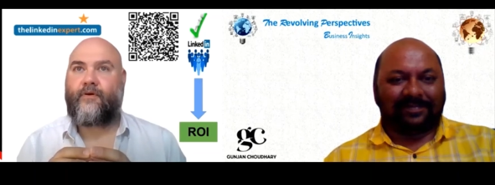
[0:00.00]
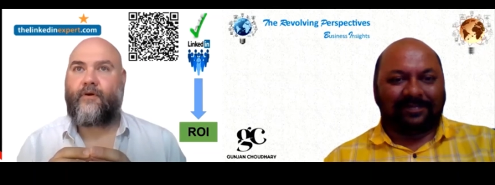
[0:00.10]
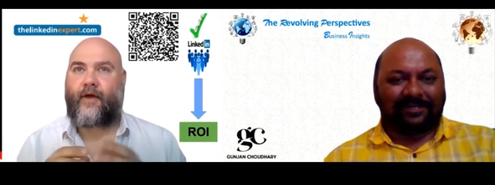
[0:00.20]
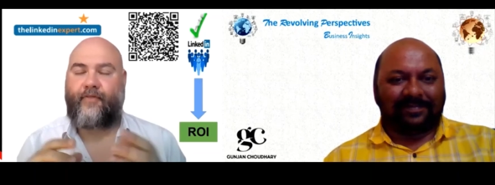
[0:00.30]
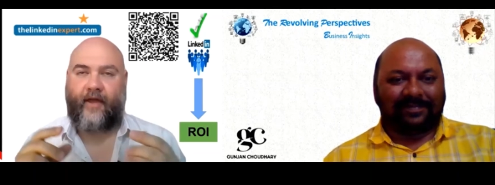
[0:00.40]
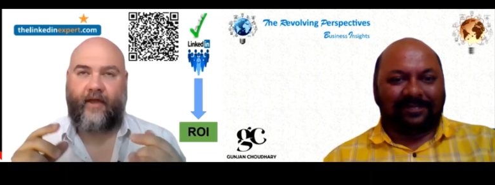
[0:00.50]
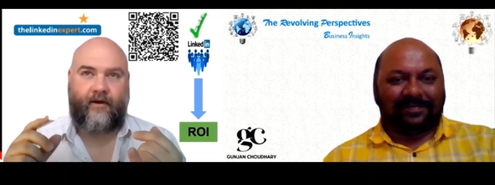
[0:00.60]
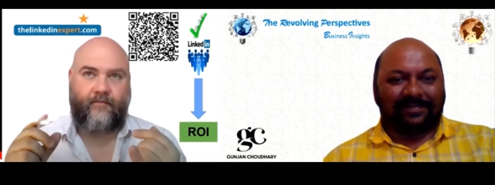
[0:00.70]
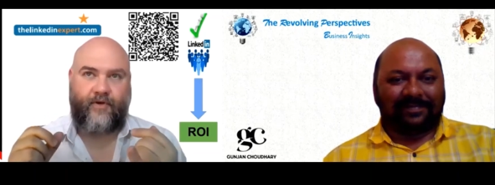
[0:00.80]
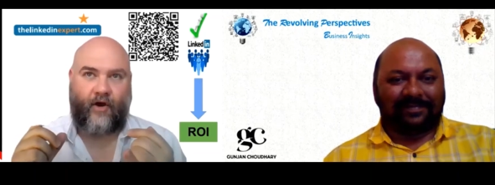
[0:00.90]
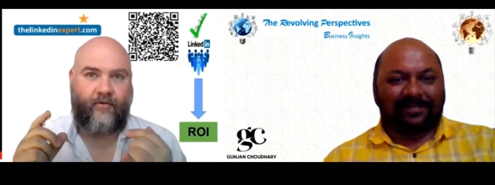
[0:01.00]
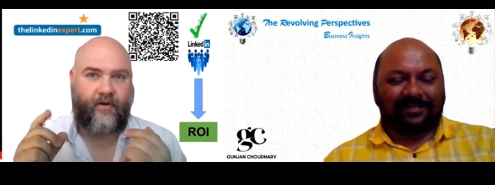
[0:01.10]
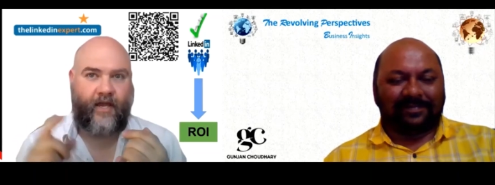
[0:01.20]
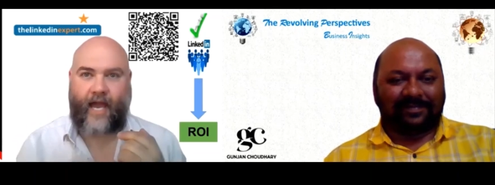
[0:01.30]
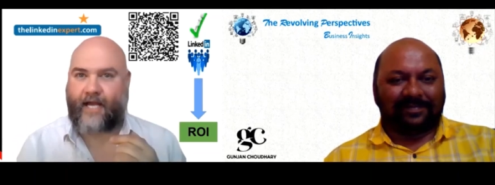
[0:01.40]
Speaker 1: I think you know,
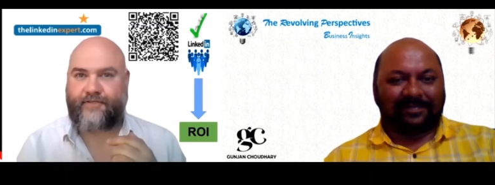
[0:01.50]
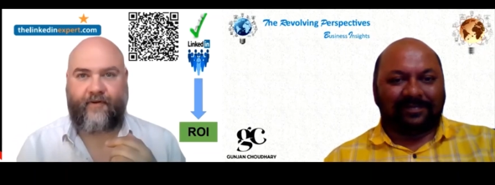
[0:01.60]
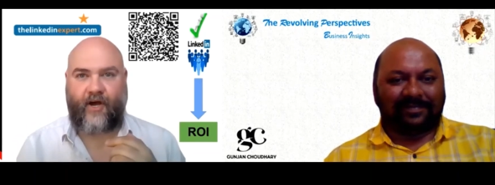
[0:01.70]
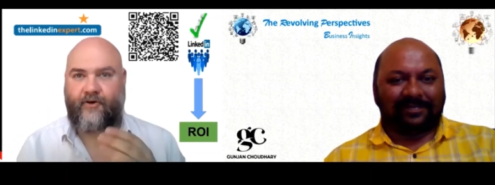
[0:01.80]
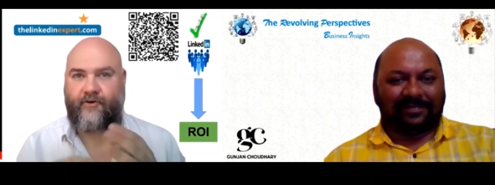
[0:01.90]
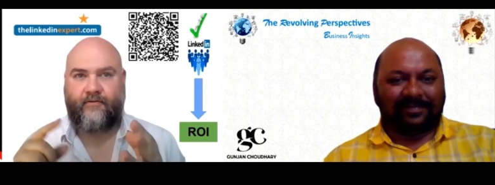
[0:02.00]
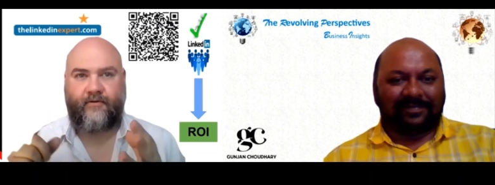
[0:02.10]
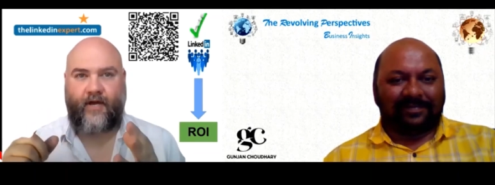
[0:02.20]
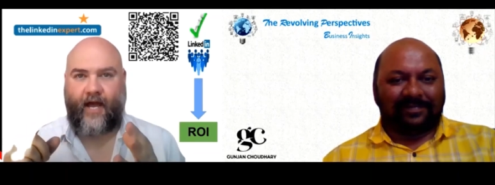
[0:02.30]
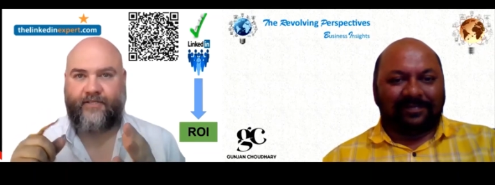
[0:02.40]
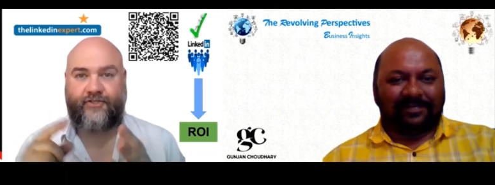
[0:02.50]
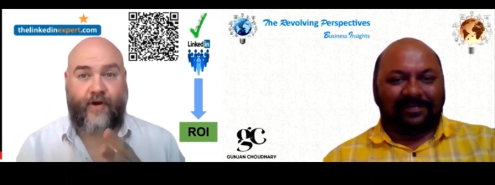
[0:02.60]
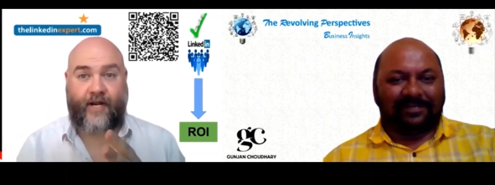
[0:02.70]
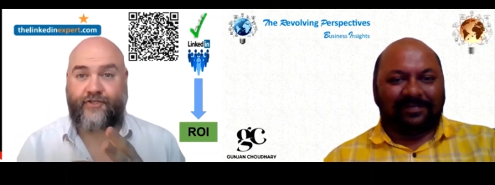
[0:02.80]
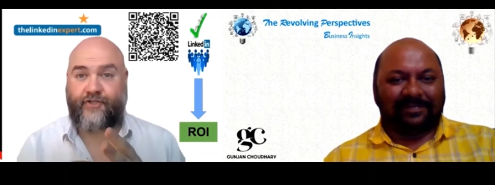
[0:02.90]
cash flow and
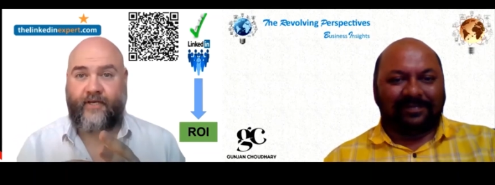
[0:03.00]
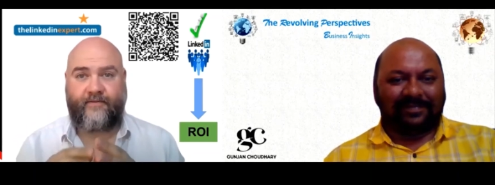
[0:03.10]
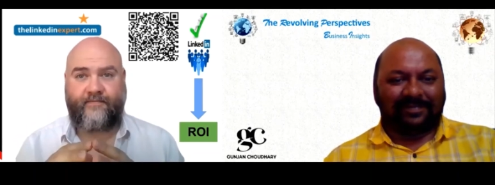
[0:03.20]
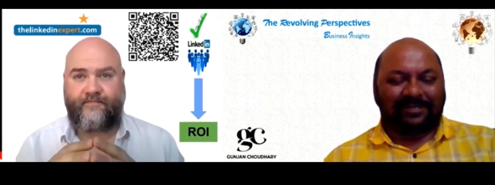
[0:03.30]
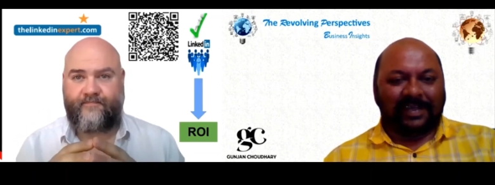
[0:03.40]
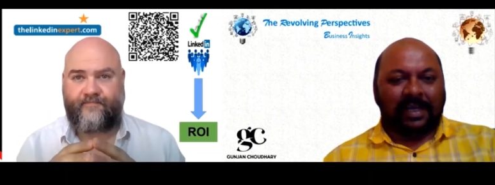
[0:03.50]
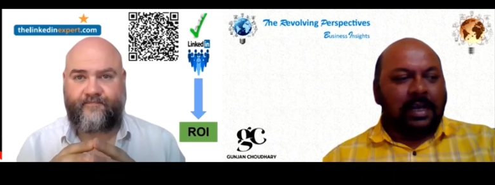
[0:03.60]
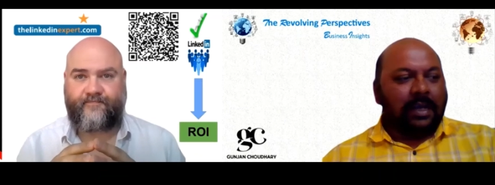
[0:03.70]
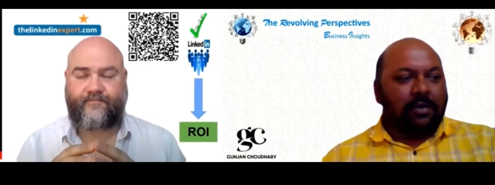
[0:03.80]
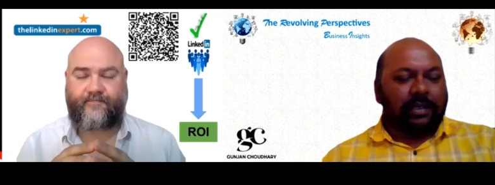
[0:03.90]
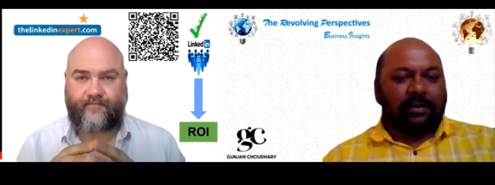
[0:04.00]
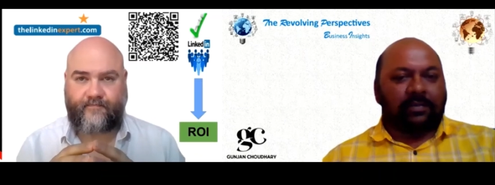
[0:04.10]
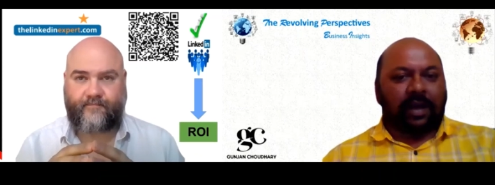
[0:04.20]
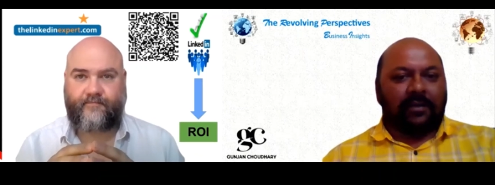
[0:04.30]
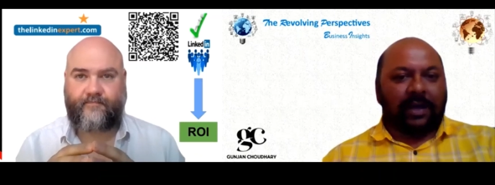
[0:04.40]
strategy.
Speaker 2: Okay, this is
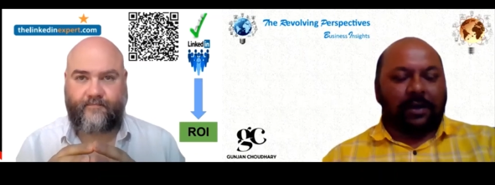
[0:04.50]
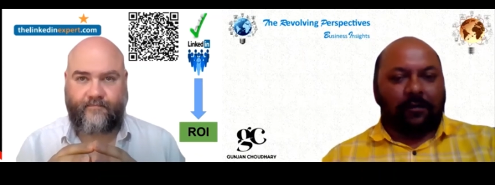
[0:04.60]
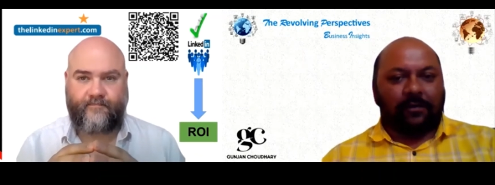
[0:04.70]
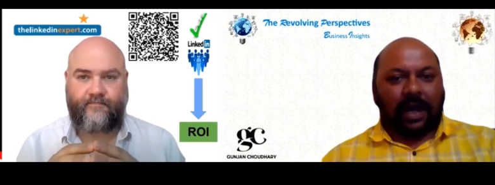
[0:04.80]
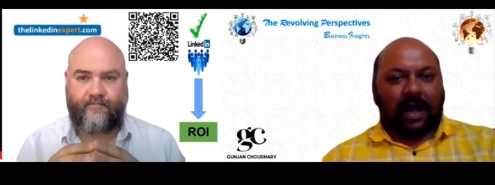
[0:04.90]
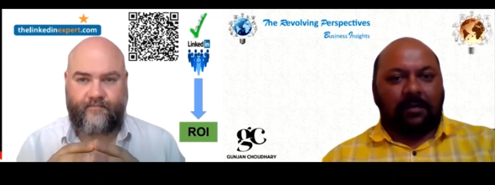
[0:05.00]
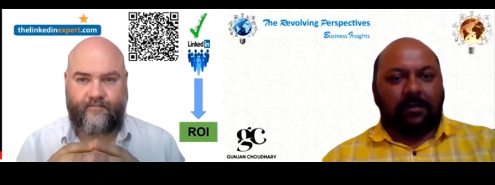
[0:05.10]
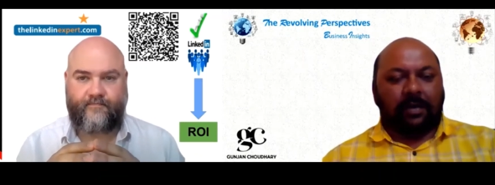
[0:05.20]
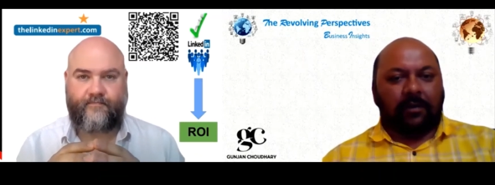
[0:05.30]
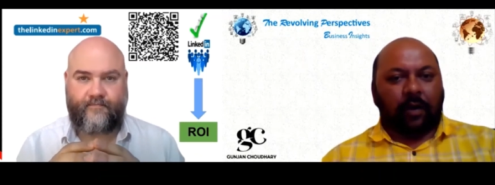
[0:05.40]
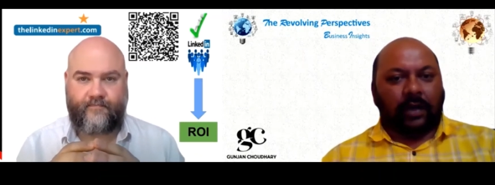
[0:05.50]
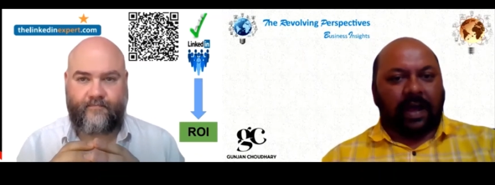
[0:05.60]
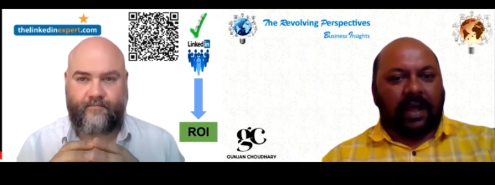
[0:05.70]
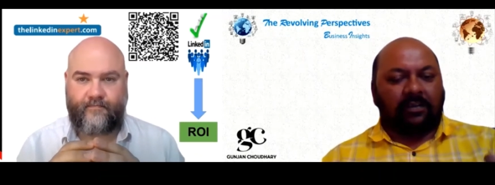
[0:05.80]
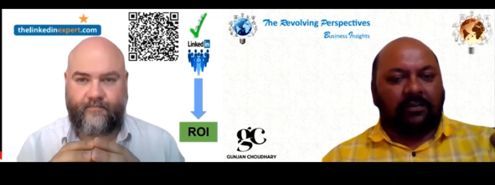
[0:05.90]
aware of. what if
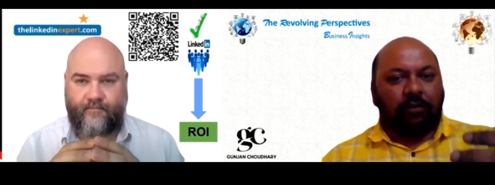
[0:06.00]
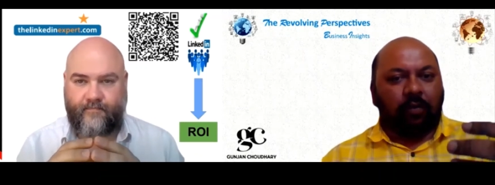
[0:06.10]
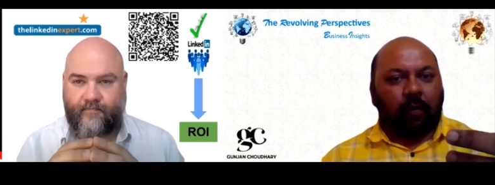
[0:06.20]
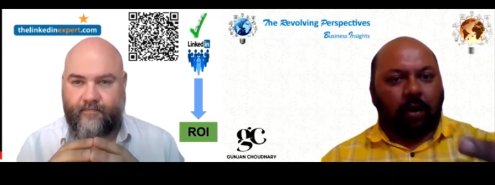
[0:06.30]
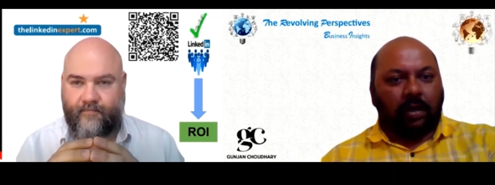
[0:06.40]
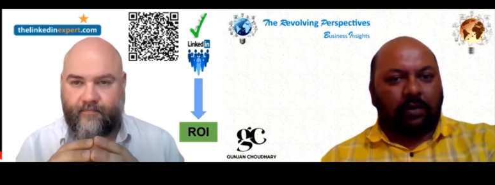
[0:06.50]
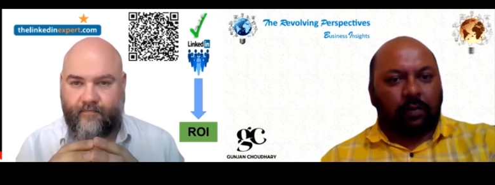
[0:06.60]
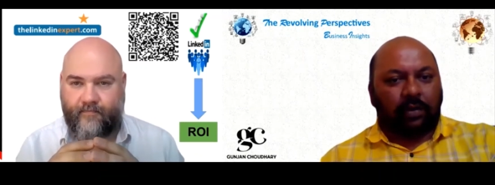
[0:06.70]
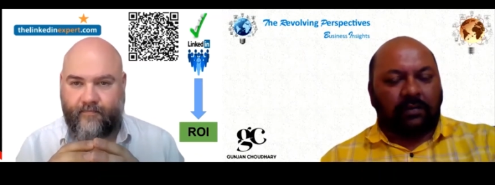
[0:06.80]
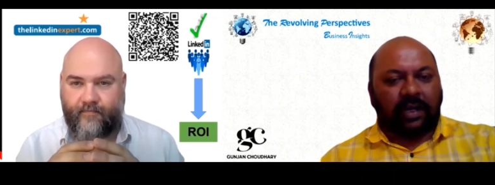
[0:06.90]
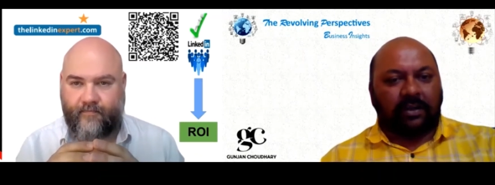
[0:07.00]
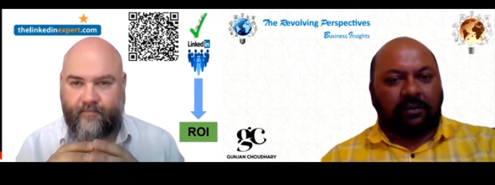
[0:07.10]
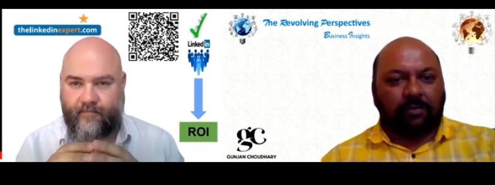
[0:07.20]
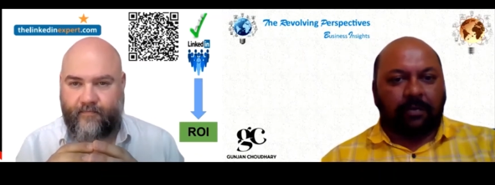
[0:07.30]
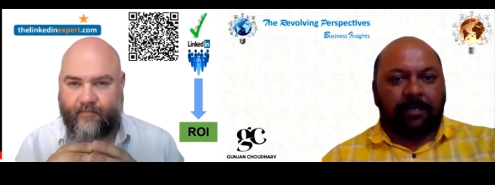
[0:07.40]
I ask you what are the two things that he
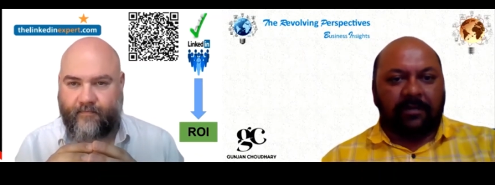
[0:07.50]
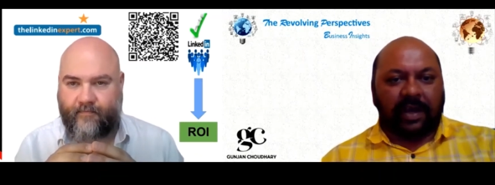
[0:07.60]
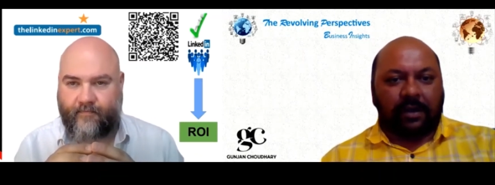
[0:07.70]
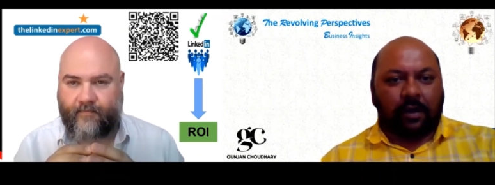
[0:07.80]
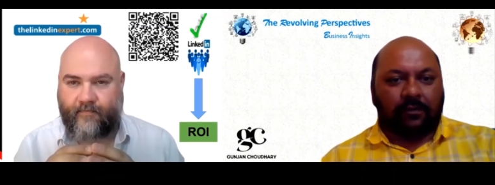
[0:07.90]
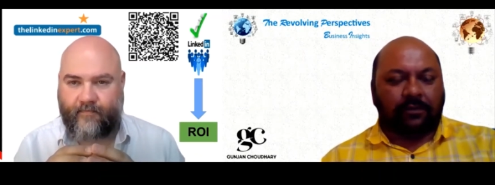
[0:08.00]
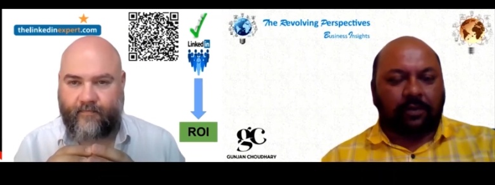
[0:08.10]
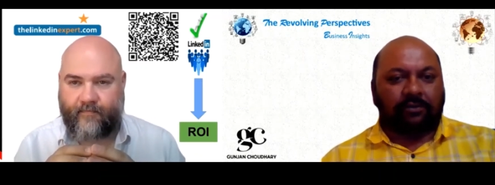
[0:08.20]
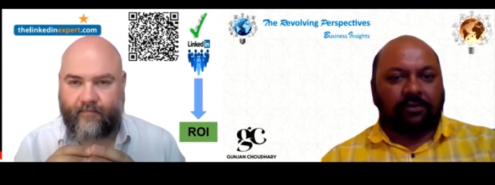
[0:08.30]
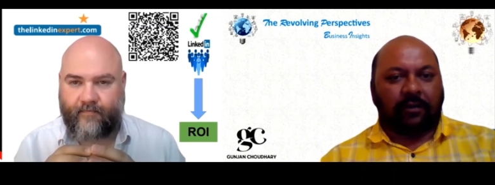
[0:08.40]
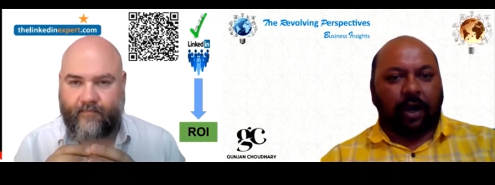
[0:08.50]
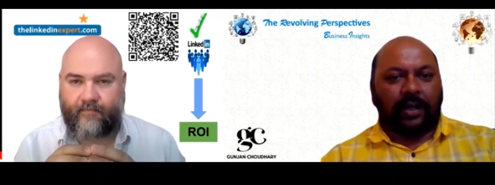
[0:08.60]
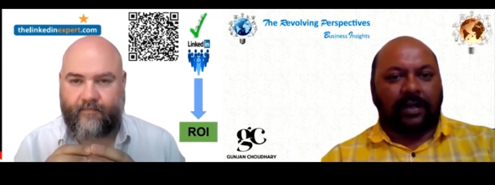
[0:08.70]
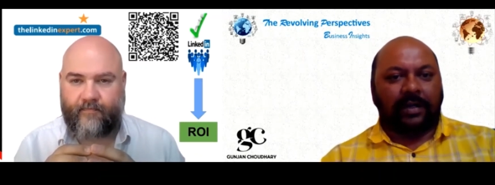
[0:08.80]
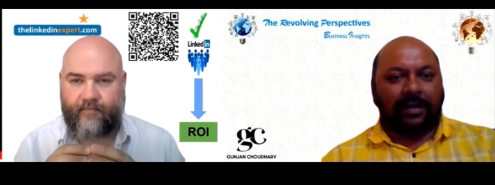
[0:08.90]
should be beware of? So he should avoid.